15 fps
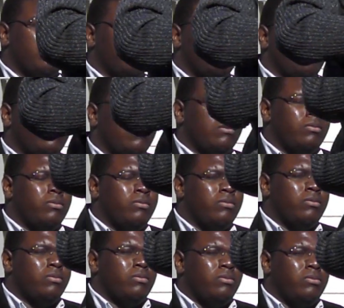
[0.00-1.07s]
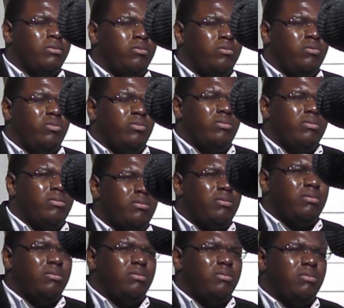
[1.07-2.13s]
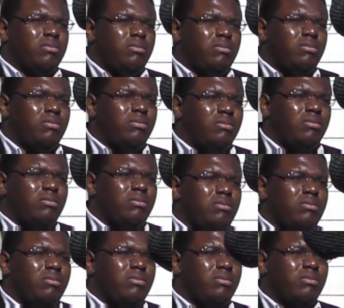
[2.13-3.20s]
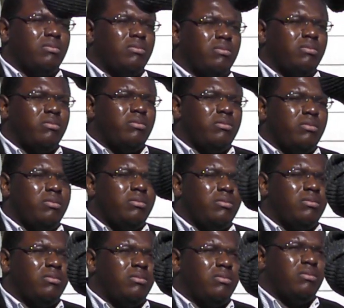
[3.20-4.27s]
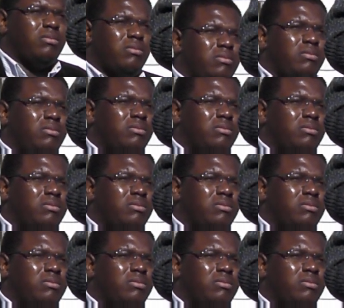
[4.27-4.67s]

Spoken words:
This person isn't speaking.